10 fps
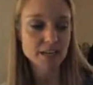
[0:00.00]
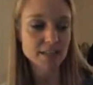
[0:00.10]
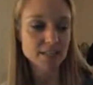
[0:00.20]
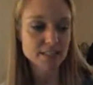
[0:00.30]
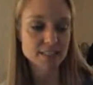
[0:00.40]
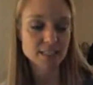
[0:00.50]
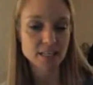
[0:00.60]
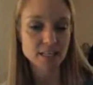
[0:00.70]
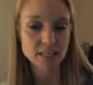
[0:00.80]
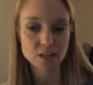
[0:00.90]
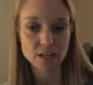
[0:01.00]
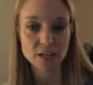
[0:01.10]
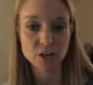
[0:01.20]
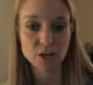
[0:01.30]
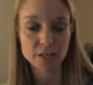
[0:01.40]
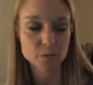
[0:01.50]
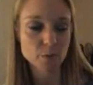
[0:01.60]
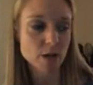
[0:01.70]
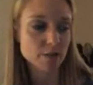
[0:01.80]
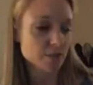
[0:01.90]
I can see it in
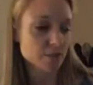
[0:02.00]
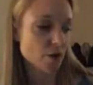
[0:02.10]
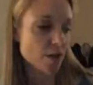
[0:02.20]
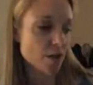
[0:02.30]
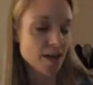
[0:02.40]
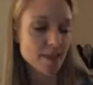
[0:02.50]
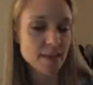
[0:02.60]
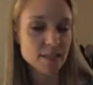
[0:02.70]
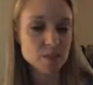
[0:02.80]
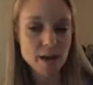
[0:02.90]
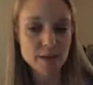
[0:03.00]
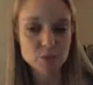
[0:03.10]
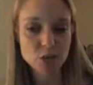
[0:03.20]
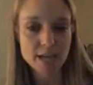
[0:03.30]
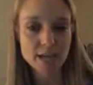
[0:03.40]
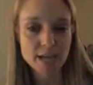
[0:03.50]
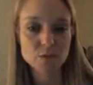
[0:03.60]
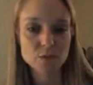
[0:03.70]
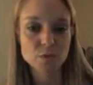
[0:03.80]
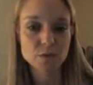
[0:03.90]
her as well. So that's why I've
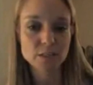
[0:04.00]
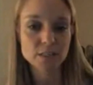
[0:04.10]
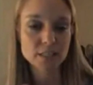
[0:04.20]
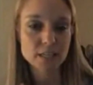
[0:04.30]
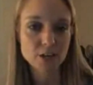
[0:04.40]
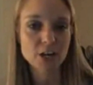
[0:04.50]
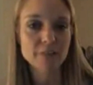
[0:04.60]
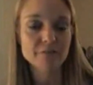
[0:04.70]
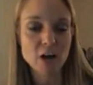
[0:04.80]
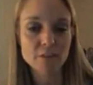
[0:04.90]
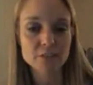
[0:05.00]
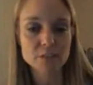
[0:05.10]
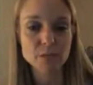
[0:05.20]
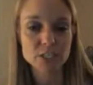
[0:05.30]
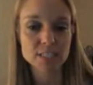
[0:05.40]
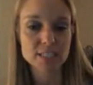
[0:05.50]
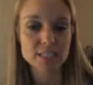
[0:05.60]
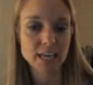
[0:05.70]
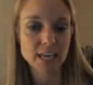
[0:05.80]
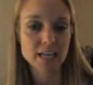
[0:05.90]
tried to get her involved as
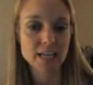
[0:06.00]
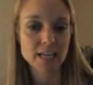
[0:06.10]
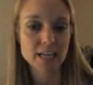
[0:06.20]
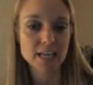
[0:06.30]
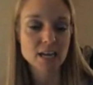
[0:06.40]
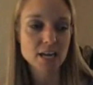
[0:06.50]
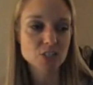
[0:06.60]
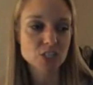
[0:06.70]
much as I can